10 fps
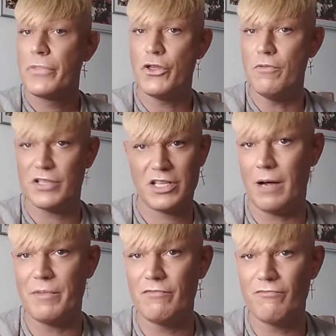you must
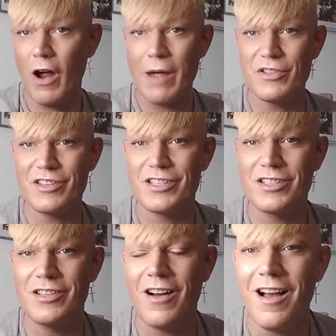come in and write with us.
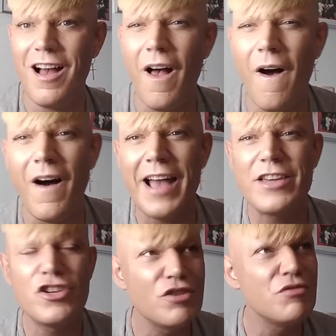And I
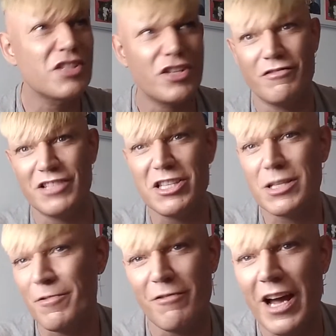used her as
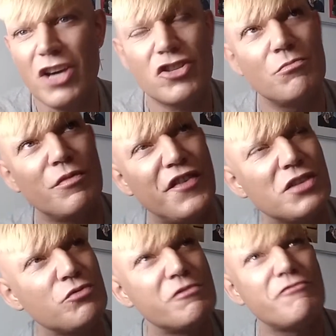inspiration.
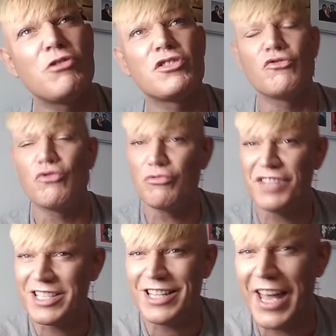First of all, we wrote a song called
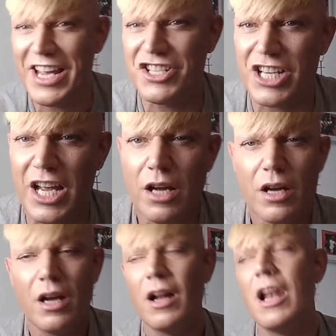This Lady.
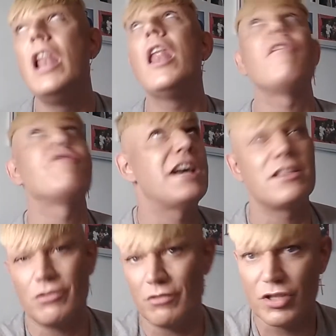Love that
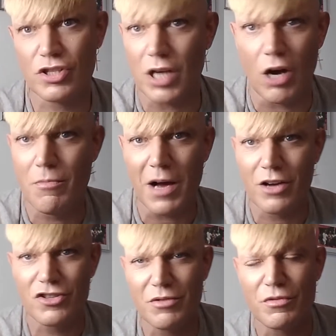song so
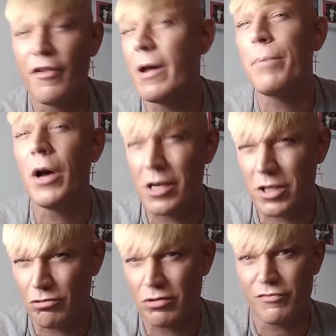much. It was very
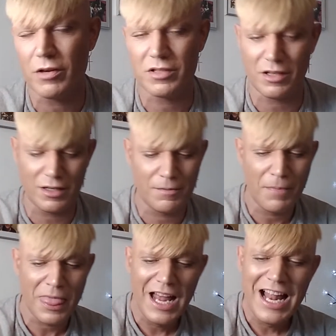personal to Rozalla.
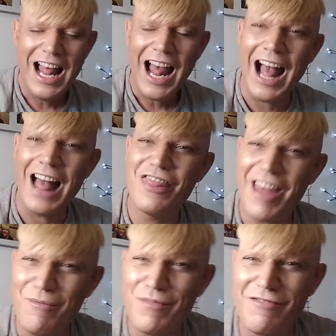And
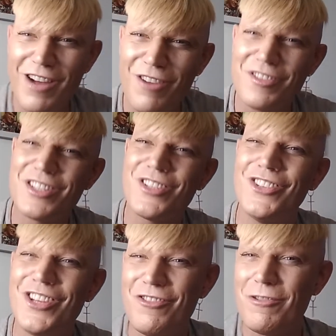then we wrote the
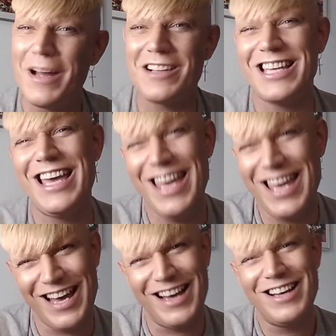song that you were about to
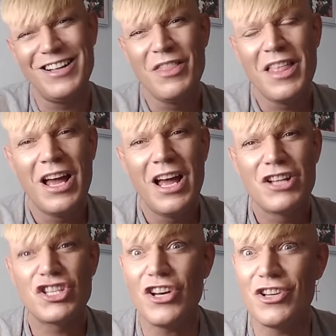hear,
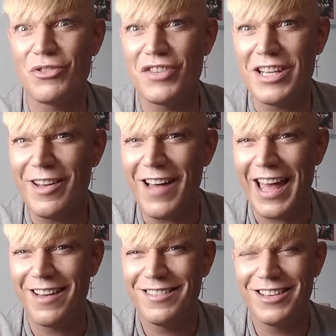Turn on the Light.